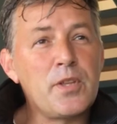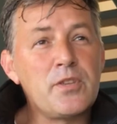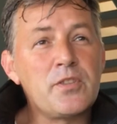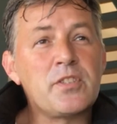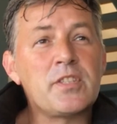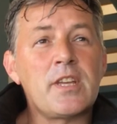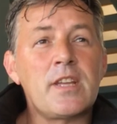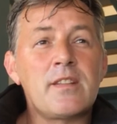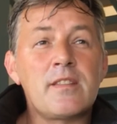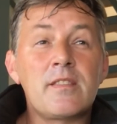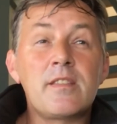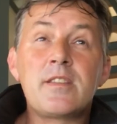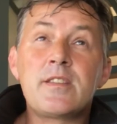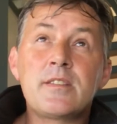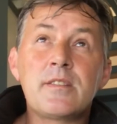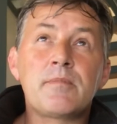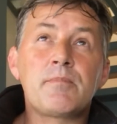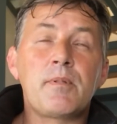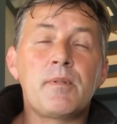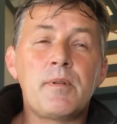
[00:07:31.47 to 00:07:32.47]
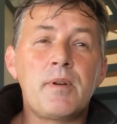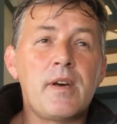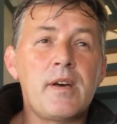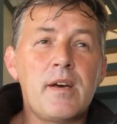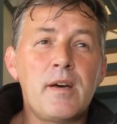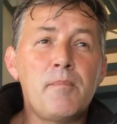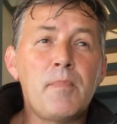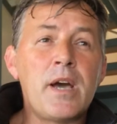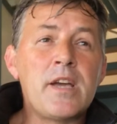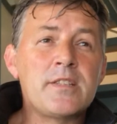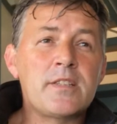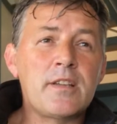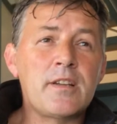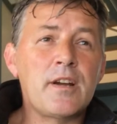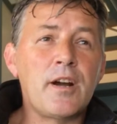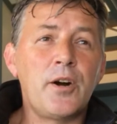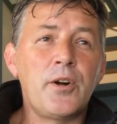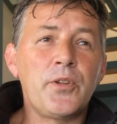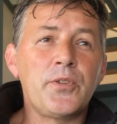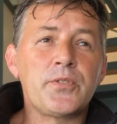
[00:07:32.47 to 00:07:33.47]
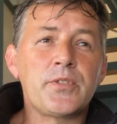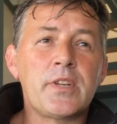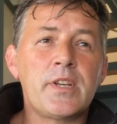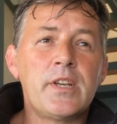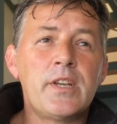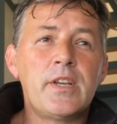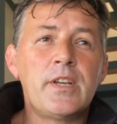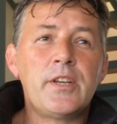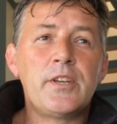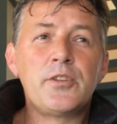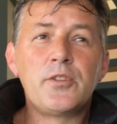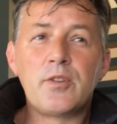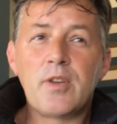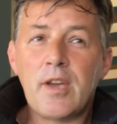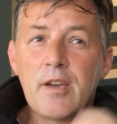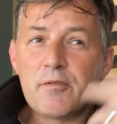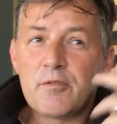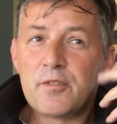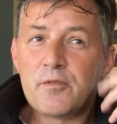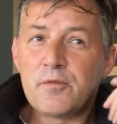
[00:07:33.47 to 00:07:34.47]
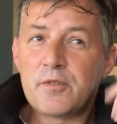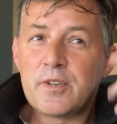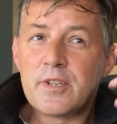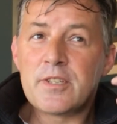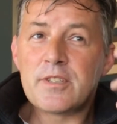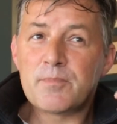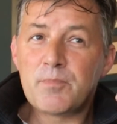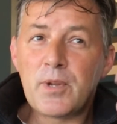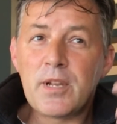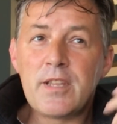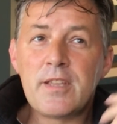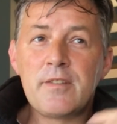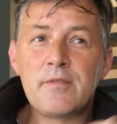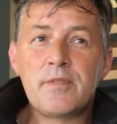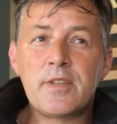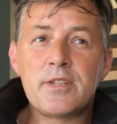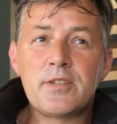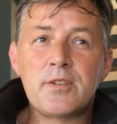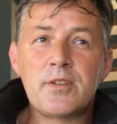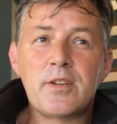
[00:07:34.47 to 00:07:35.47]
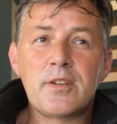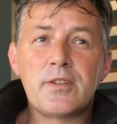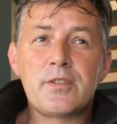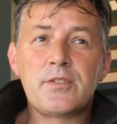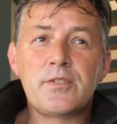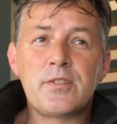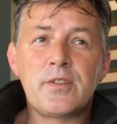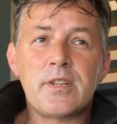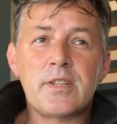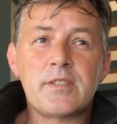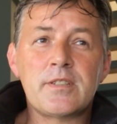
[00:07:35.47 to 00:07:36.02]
you set these amazing goals, you have to first believe that you're going to do it.